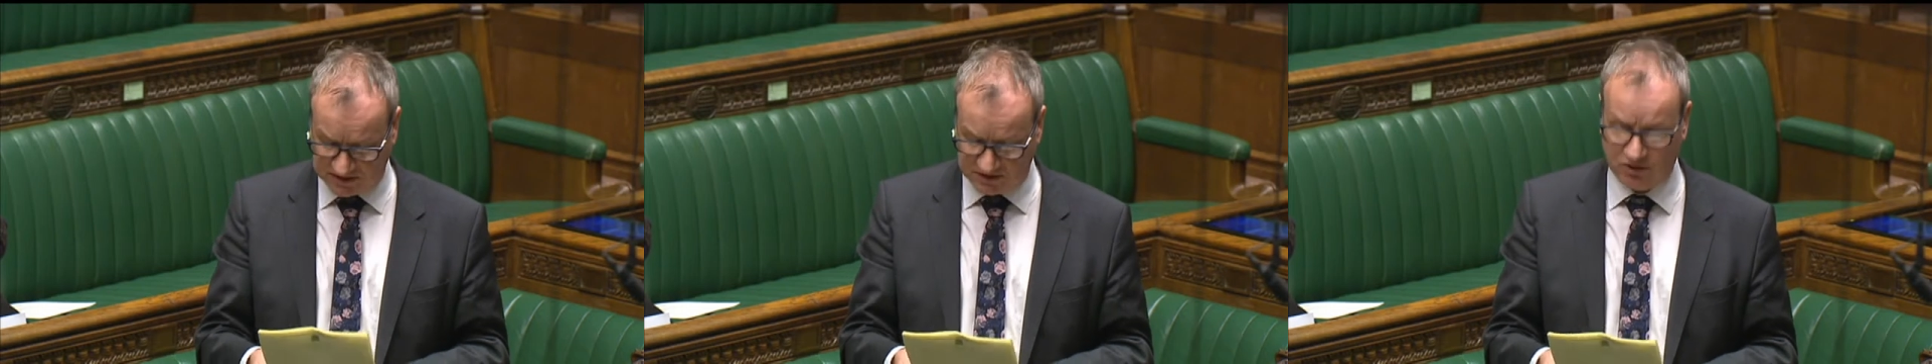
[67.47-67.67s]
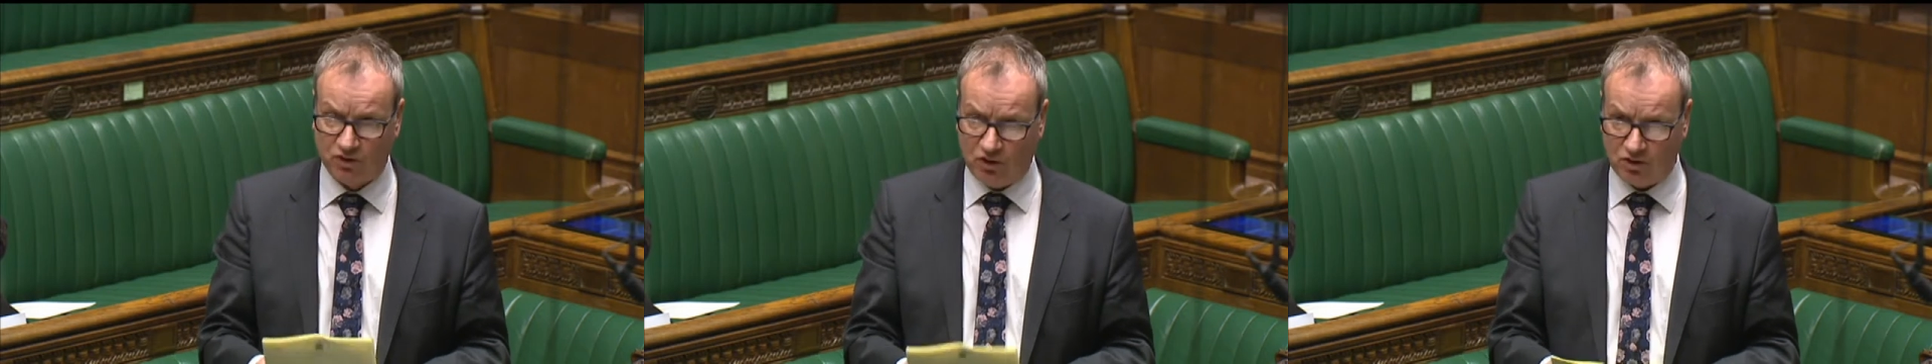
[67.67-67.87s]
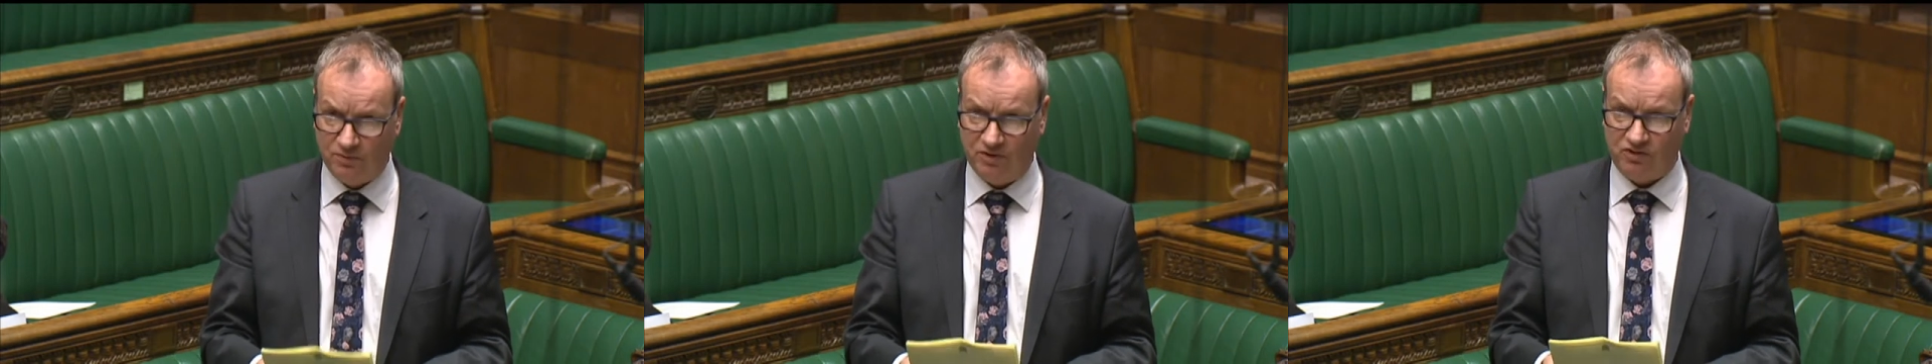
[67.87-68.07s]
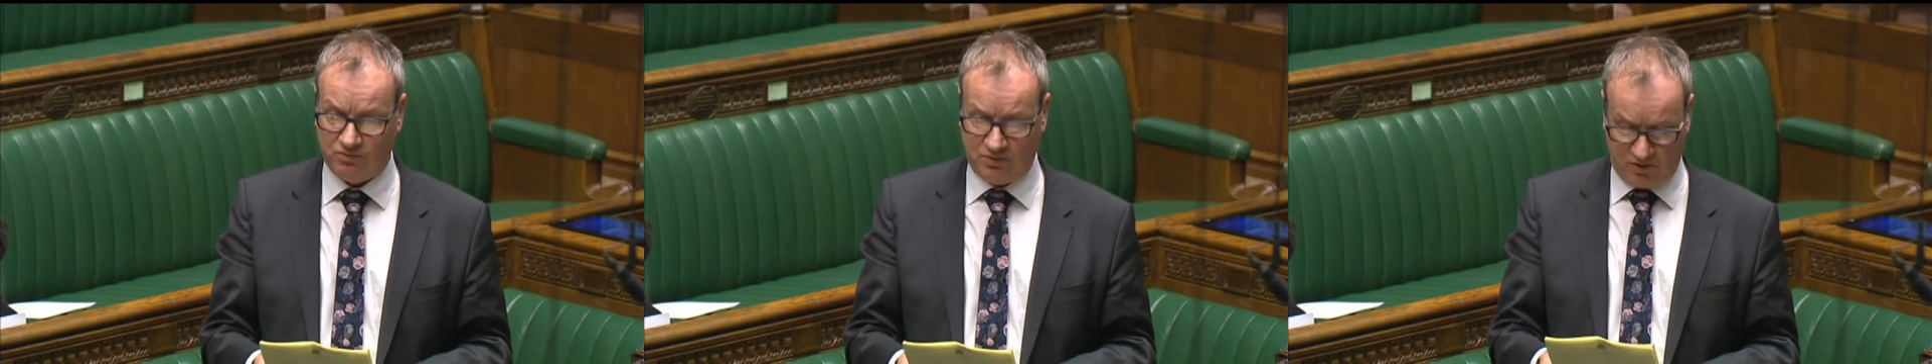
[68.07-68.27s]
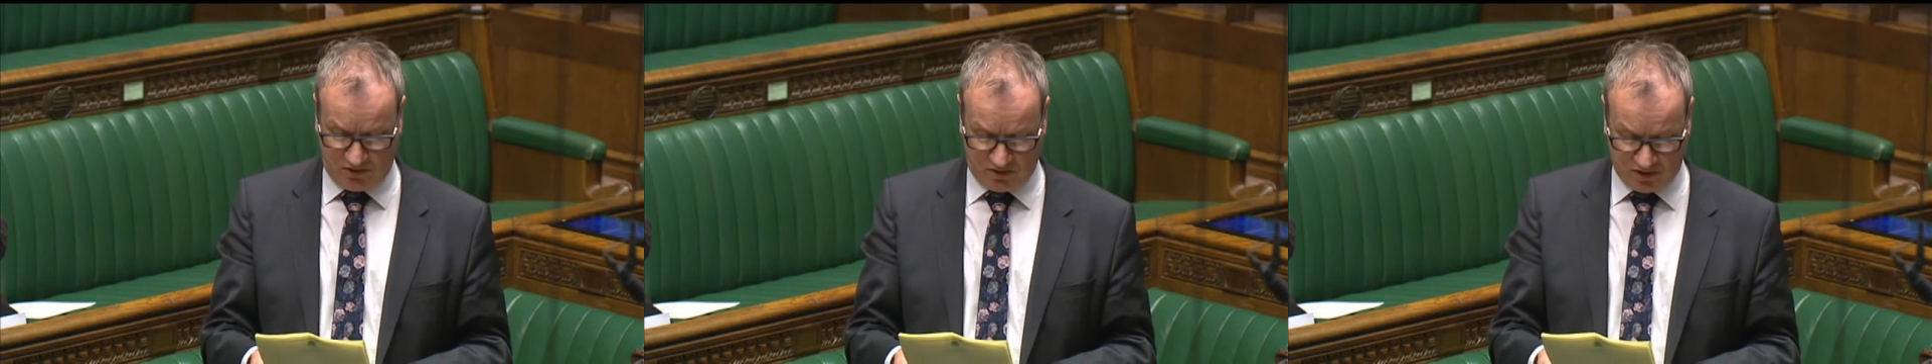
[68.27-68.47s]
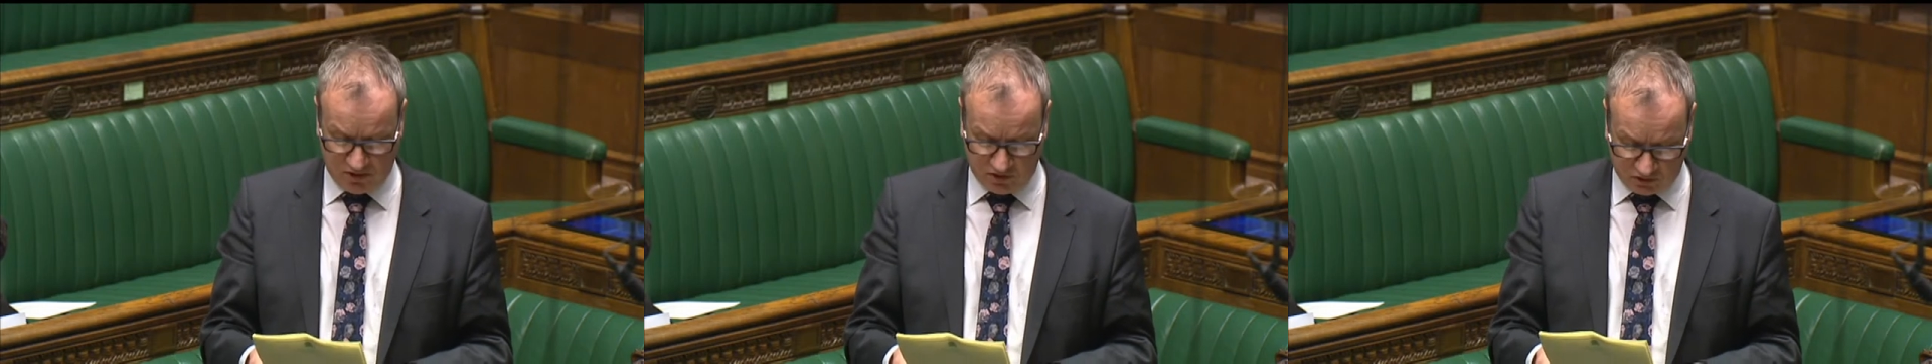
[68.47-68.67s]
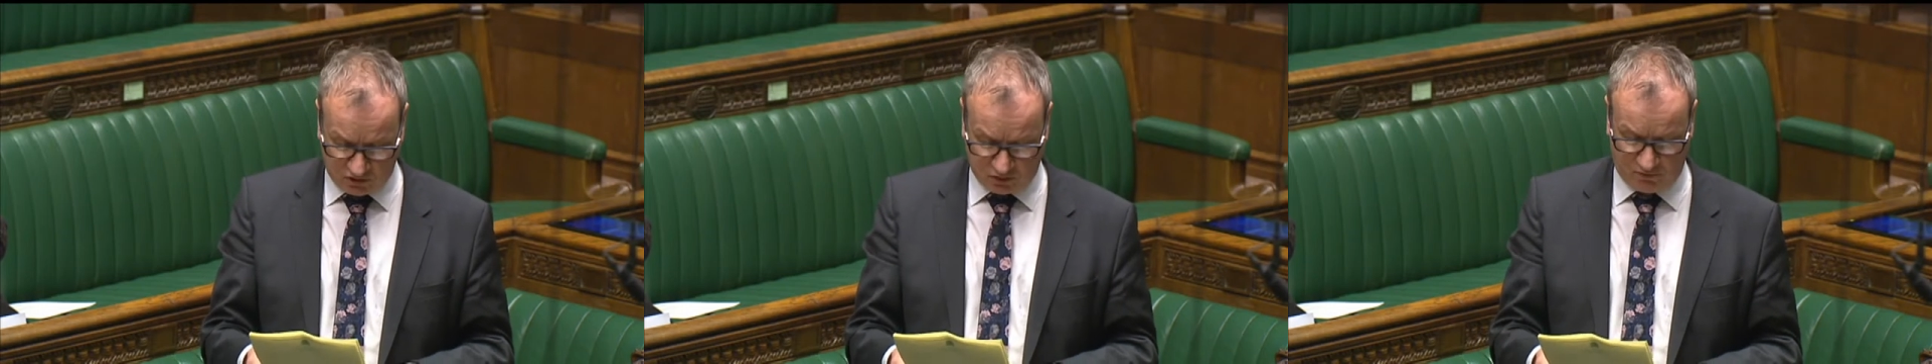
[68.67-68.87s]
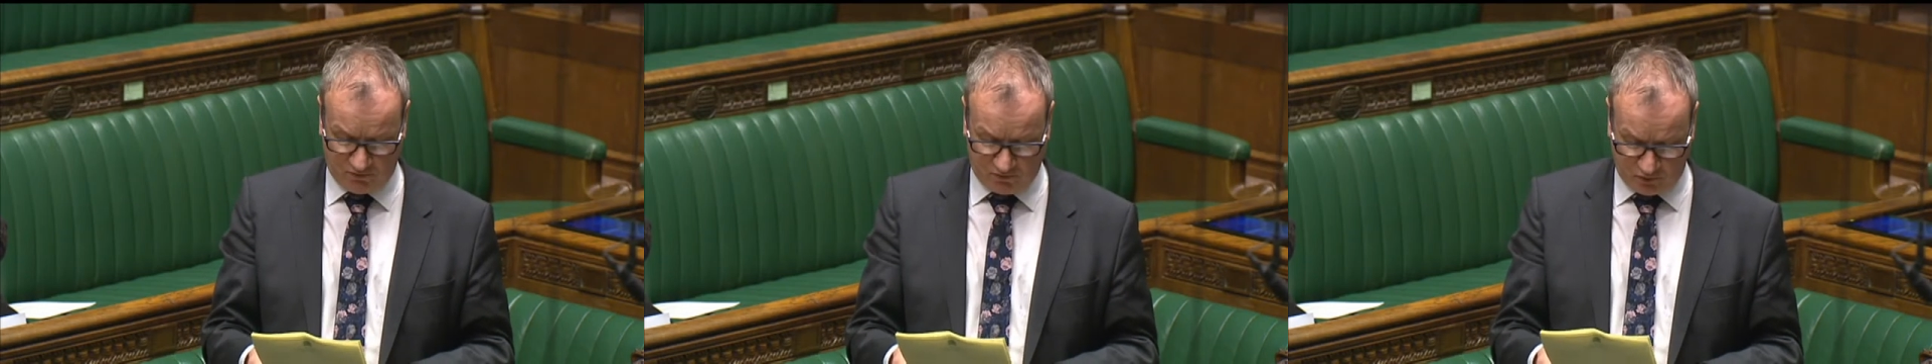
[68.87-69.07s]
synonymous with the
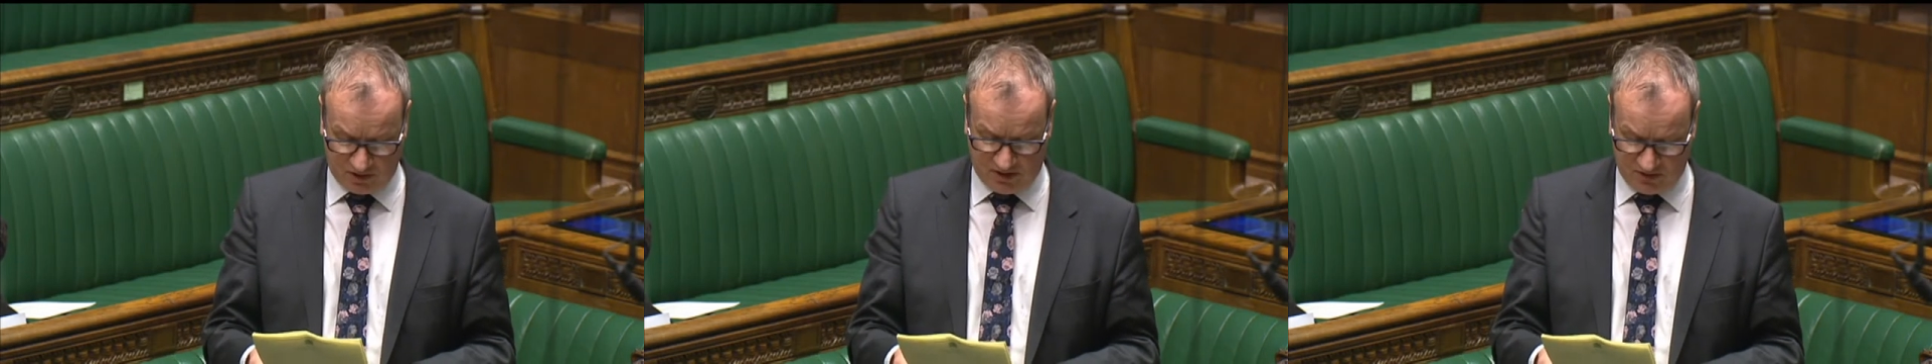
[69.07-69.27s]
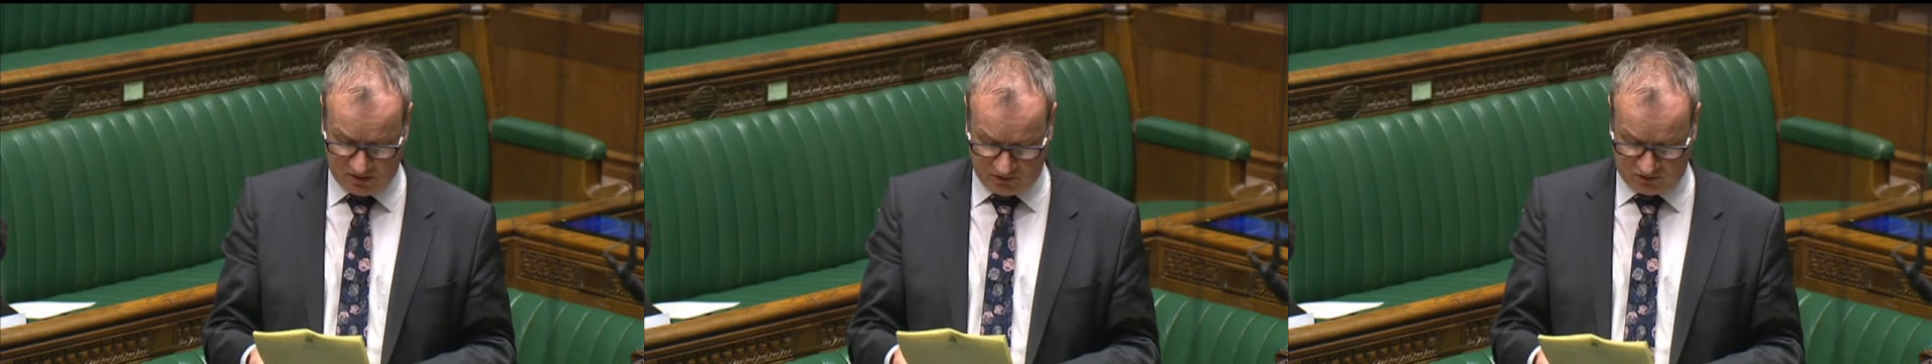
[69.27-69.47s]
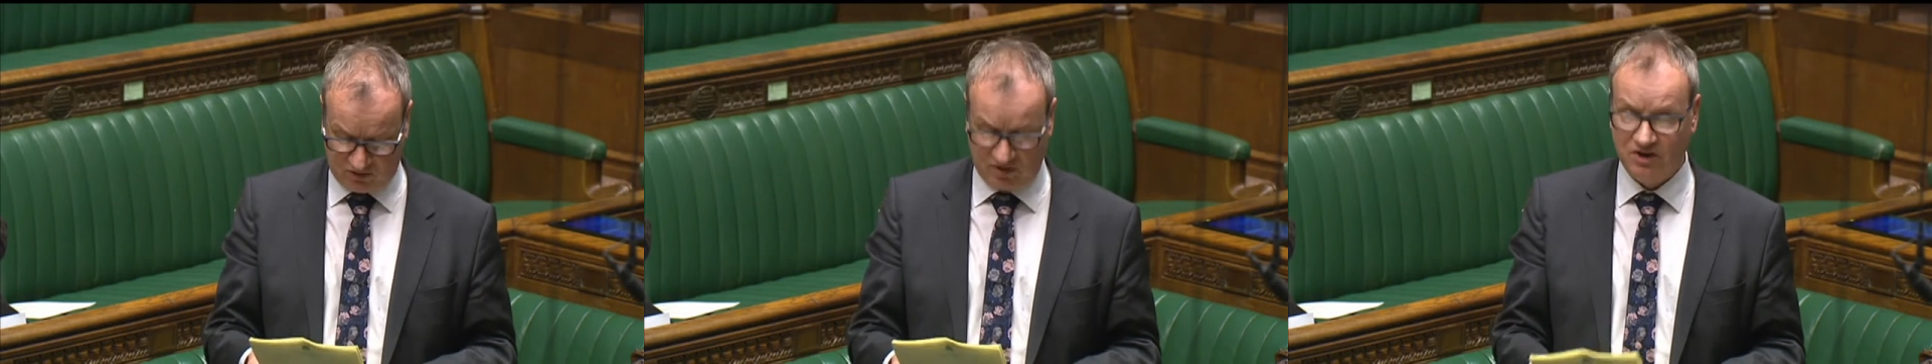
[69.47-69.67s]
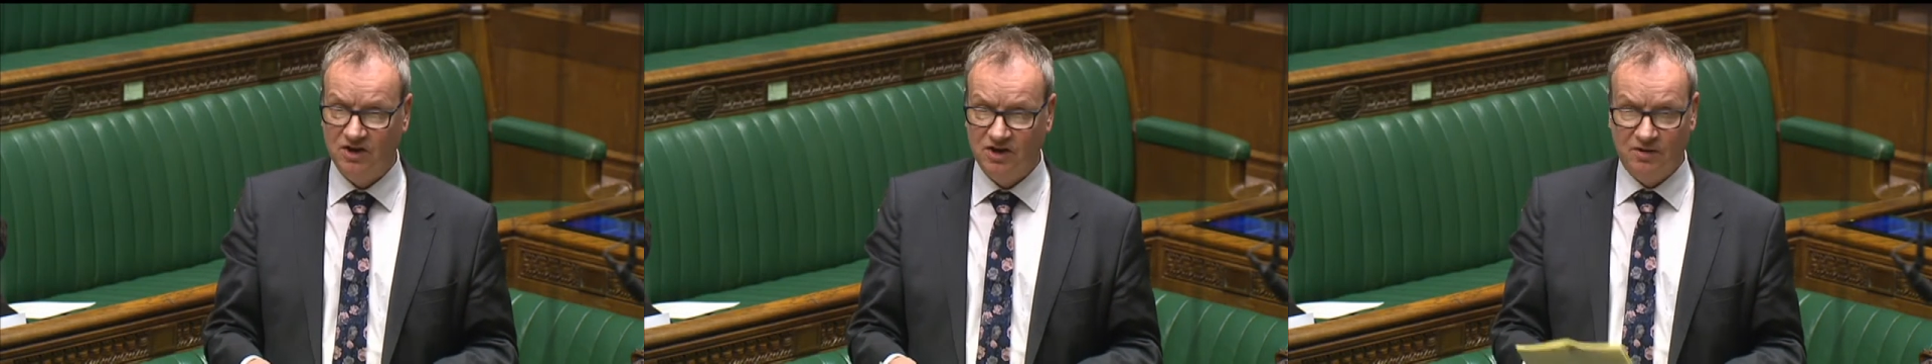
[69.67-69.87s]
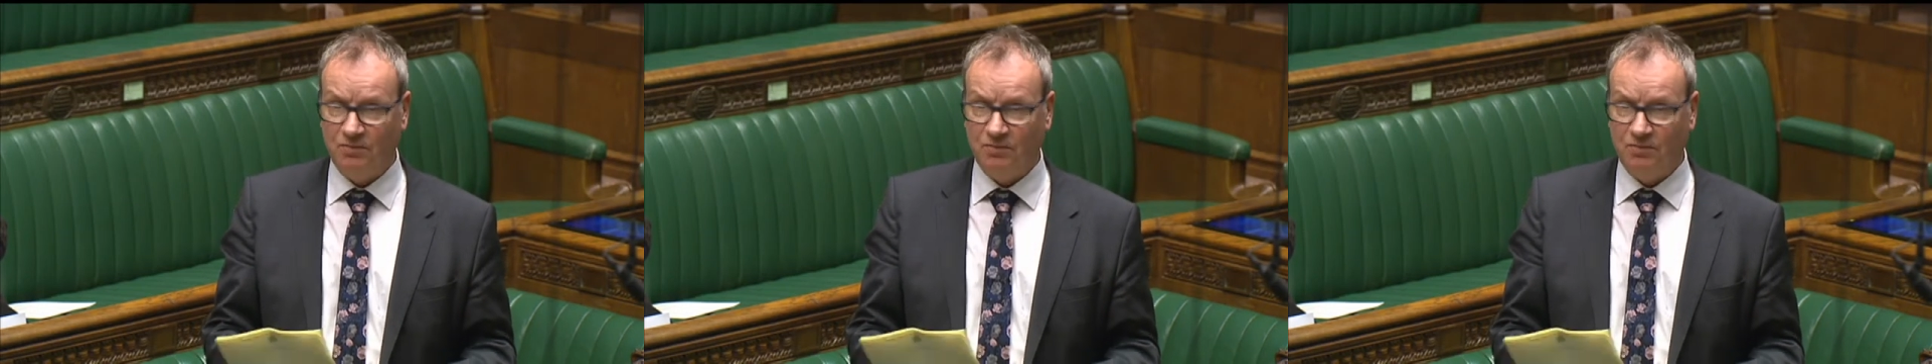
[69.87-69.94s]
soft fruit industry.